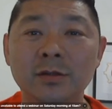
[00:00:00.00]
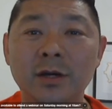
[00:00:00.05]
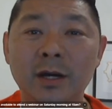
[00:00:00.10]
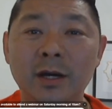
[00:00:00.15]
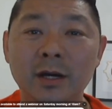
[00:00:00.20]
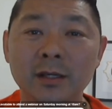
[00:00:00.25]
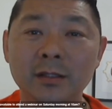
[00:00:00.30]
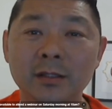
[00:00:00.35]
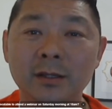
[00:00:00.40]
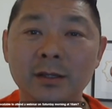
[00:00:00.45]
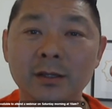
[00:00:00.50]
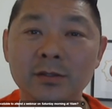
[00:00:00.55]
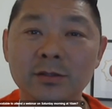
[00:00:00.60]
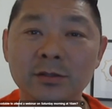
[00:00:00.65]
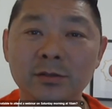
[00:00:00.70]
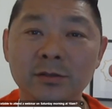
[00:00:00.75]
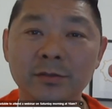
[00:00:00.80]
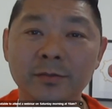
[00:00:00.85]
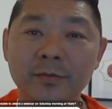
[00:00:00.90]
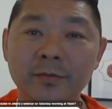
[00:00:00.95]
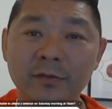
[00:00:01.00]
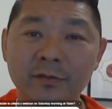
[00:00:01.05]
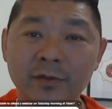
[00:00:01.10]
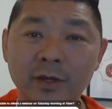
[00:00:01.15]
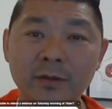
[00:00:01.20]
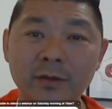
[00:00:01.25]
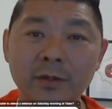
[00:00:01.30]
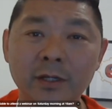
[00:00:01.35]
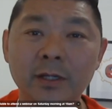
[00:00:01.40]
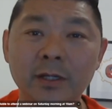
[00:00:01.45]
so either I do
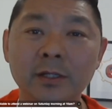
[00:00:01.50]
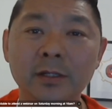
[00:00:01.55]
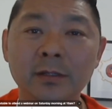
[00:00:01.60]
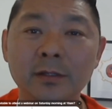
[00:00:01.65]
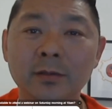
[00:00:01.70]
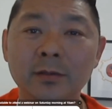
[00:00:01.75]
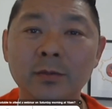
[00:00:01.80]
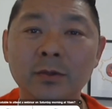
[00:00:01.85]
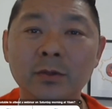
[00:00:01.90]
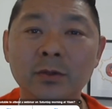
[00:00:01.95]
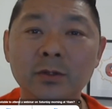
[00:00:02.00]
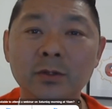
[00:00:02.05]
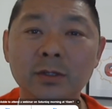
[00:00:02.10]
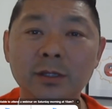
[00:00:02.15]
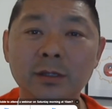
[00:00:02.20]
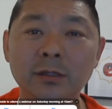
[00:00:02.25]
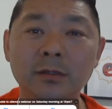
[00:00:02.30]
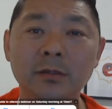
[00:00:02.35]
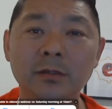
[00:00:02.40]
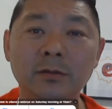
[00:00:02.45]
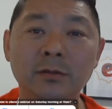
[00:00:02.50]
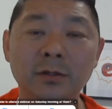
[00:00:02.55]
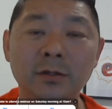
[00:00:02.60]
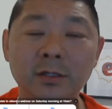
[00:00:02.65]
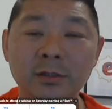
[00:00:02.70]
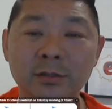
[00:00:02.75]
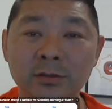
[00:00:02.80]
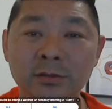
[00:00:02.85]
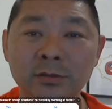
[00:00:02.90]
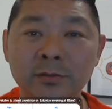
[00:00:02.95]
very early in the morning
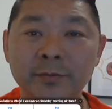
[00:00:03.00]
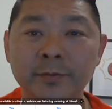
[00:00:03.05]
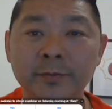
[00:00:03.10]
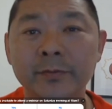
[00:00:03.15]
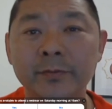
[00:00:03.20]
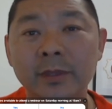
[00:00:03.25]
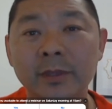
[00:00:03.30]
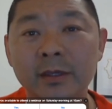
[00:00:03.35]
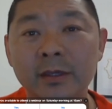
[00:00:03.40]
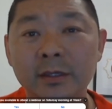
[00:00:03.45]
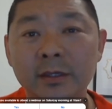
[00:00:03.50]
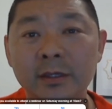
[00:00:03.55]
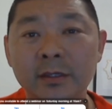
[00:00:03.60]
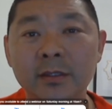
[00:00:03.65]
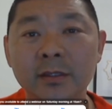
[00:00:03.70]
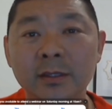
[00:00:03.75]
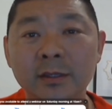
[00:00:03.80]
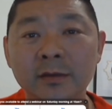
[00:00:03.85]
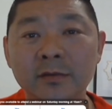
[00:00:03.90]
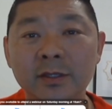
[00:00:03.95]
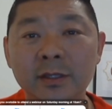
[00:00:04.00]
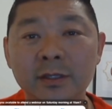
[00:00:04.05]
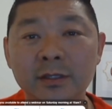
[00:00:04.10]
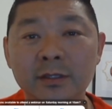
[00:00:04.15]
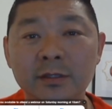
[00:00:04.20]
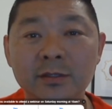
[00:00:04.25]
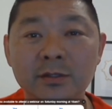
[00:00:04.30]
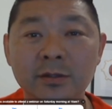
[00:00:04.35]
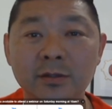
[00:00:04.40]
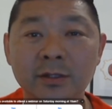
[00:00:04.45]
or I do in the
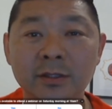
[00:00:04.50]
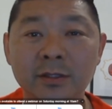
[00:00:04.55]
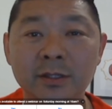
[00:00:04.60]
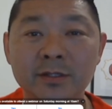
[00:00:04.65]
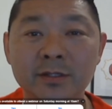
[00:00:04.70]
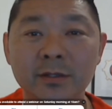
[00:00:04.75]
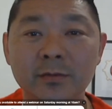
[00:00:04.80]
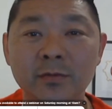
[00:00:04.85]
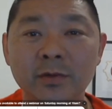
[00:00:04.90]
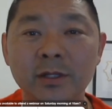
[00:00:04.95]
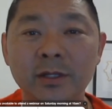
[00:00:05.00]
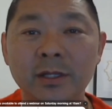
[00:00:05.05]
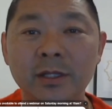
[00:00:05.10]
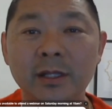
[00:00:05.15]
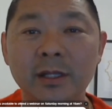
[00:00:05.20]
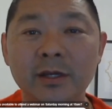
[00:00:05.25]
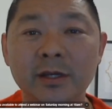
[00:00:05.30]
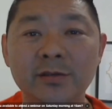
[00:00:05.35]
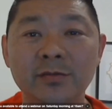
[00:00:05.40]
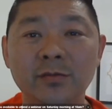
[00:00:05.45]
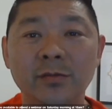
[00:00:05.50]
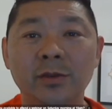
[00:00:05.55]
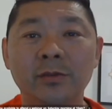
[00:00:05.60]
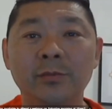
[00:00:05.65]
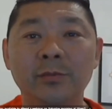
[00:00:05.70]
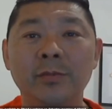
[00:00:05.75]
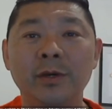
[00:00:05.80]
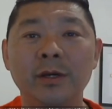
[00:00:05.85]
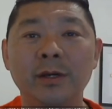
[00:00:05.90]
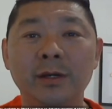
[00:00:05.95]
evening, so it doesn't really clash
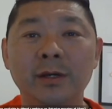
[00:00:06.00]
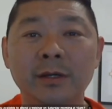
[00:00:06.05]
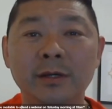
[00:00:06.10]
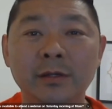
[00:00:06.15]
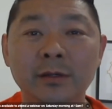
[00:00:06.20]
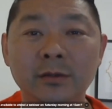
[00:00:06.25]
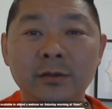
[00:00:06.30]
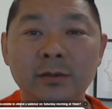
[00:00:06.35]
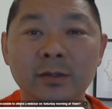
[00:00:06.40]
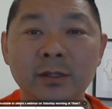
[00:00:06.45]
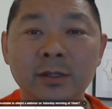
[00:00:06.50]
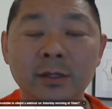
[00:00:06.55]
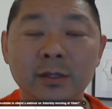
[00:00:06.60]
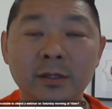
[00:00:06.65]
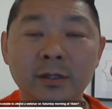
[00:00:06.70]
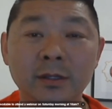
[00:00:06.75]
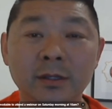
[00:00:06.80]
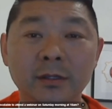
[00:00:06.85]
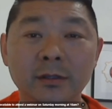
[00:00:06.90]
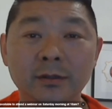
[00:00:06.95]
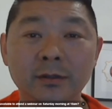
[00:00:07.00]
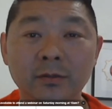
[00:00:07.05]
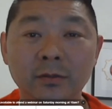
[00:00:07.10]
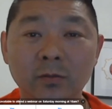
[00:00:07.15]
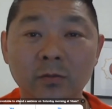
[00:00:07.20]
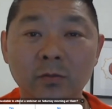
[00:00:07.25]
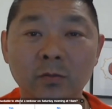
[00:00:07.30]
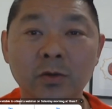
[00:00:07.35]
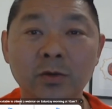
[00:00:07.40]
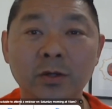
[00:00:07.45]
with my
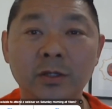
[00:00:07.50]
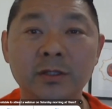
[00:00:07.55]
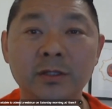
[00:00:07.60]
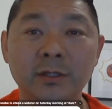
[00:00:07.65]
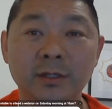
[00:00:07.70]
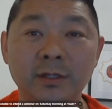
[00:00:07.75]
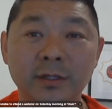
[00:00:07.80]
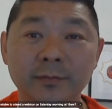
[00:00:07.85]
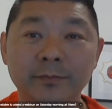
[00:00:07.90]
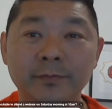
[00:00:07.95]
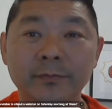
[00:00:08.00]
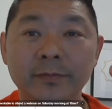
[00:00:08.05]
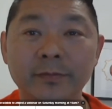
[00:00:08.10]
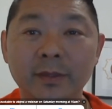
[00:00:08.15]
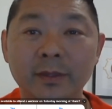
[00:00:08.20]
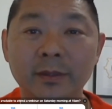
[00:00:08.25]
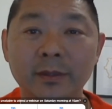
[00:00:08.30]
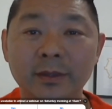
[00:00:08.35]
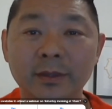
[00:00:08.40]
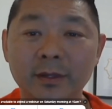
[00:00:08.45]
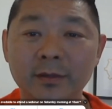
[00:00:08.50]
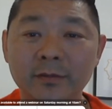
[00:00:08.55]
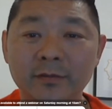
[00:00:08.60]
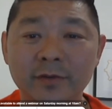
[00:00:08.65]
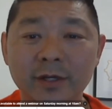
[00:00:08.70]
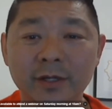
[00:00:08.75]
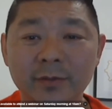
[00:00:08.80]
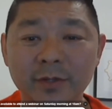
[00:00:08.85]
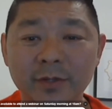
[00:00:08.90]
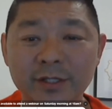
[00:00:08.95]
work time.
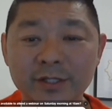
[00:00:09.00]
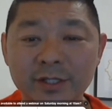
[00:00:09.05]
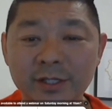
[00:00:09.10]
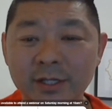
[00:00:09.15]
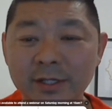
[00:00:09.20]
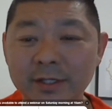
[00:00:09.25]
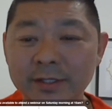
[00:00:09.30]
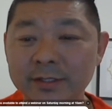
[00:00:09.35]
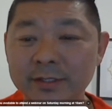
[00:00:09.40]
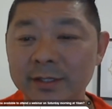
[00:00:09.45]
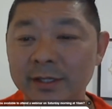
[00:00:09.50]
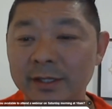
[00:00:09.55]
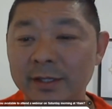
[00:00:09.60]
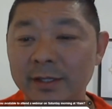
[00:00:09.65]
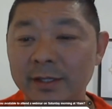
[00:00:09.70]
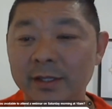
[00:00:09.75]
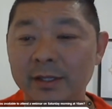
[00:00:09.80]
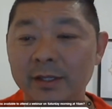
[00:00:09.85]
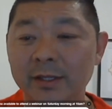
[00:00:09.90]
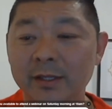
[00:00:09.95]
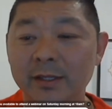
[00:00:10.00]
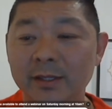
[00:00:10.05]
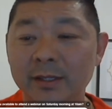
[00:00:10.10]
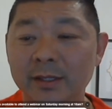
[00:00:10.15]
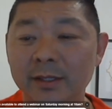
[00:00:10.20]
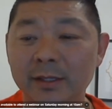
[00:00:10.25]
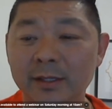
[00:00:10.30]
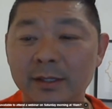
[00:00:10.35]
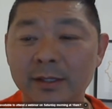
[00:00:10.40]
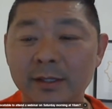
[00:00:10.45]
Thank you very much, guys,
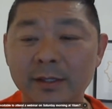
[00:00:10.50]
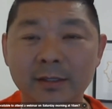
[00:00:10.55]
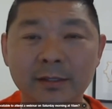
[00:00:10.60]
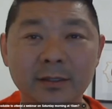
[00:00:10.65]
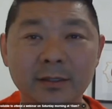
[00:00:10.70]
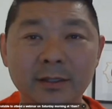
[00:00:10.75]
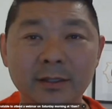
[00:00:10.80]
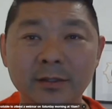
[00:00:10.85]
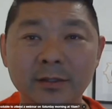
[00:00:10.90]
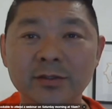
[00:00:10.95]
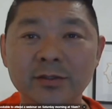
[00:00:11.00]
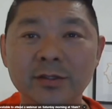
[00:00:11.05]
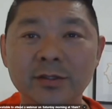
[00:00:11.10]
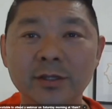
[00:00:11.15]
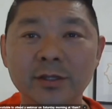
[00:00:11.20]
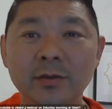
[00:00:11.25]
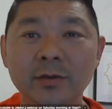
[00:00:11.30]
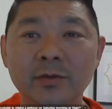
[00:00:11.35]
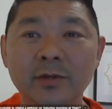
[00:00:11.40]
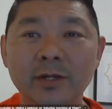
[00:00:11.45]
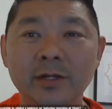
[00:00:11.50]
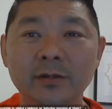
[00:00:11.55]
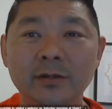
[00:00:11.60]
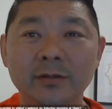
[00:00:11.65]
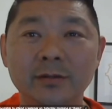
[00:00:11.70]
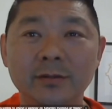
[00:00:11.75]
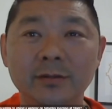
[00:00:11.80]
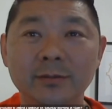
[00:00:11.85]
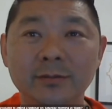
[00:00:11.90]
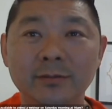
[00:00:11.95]
and I'll see you
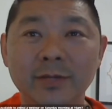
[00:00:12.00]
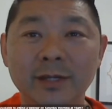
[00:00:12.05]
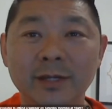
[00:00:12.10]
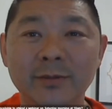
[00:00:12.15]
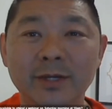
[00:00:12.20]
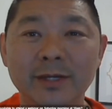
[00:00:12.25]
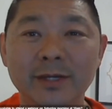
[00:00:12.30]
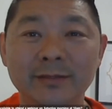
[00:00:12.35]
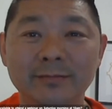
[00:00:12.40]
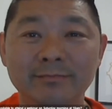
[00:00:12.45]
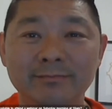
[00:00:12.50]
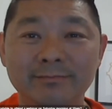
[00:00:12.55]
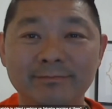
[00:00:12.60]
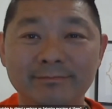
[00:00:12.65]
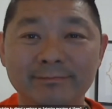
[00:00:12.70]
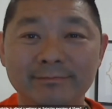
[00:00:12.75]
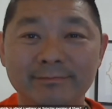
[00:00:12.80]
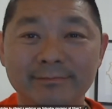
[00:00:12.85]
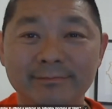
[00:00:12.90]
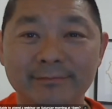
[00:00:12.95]
around. Bye-bye.